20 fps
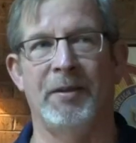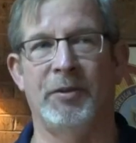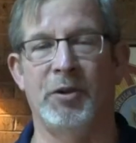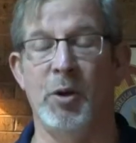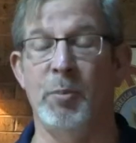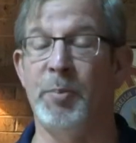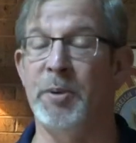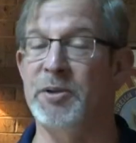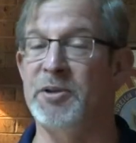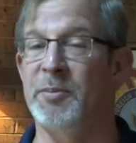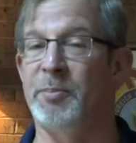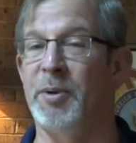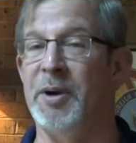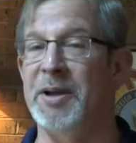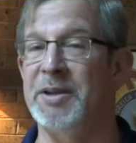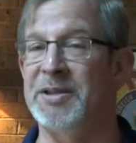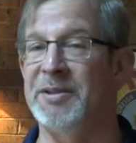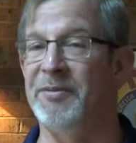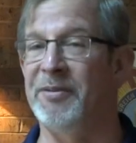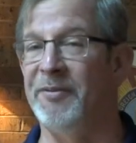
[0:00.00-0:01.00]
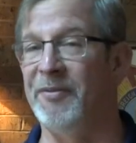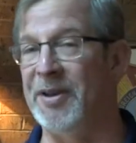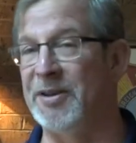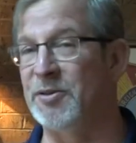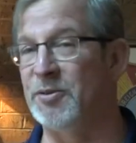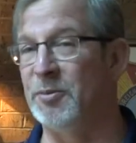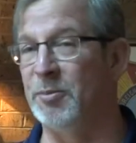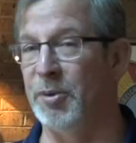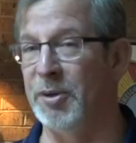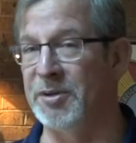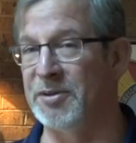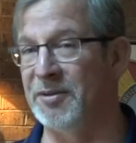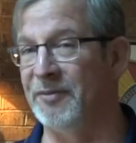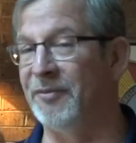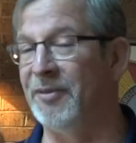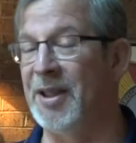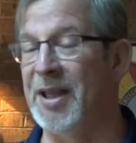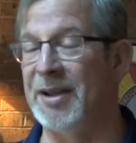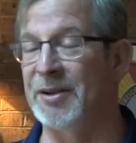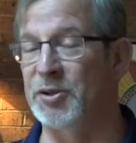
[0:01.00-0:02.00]
Don't be surprised if a veteran brings a
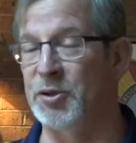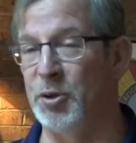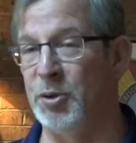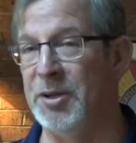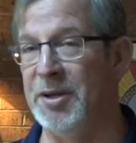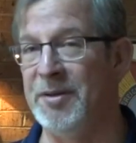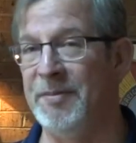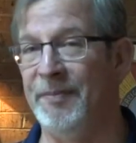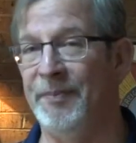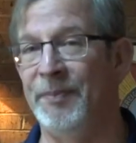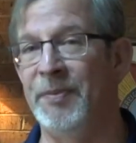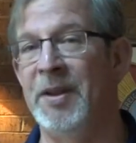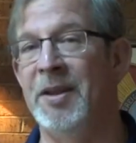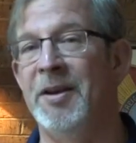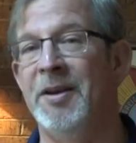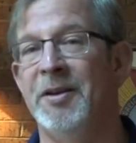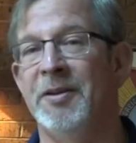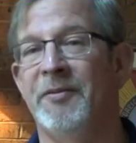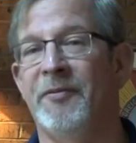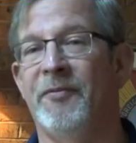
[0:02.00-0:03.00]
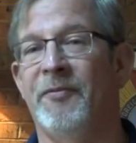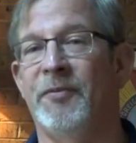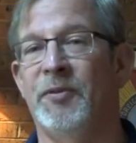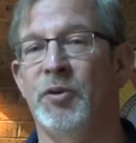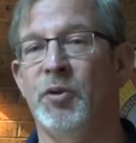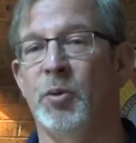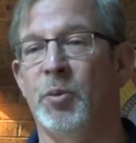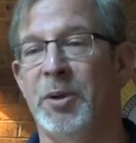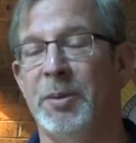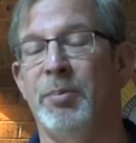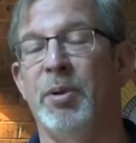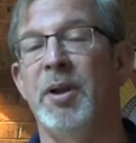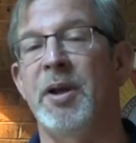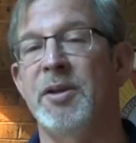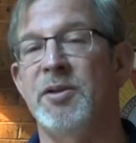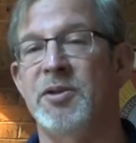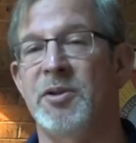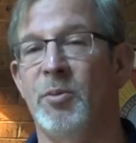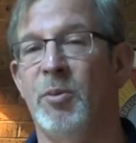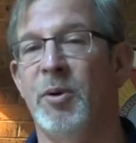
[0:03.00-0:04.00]
flag to you to
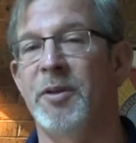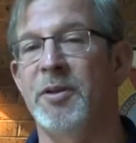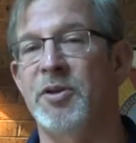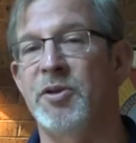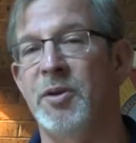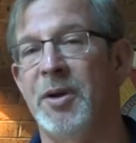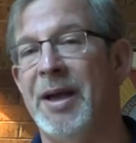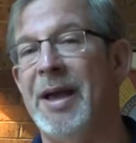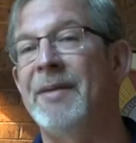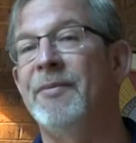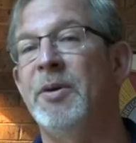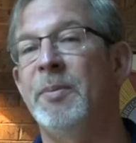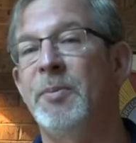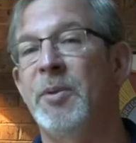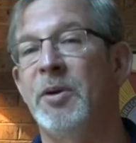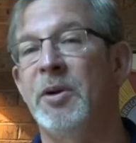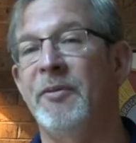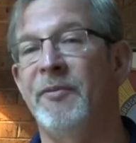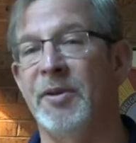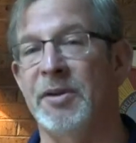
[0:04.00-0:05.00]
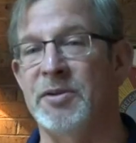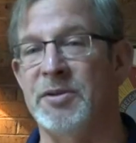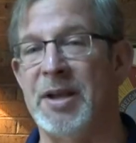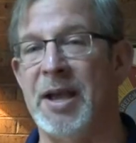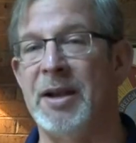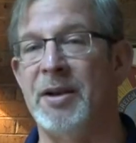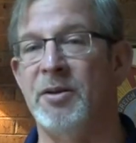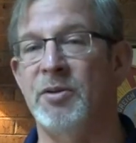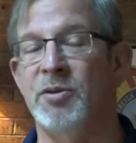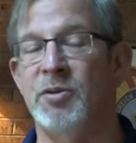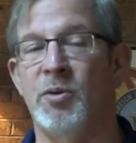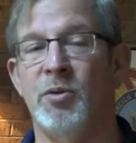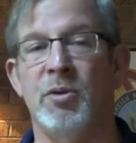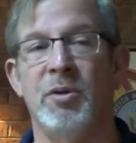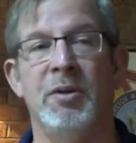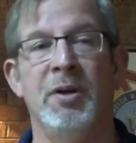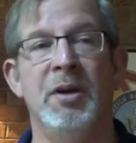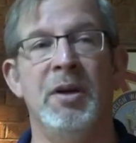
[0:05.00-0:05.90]
replace the one that you have up there if it's tattered and torn.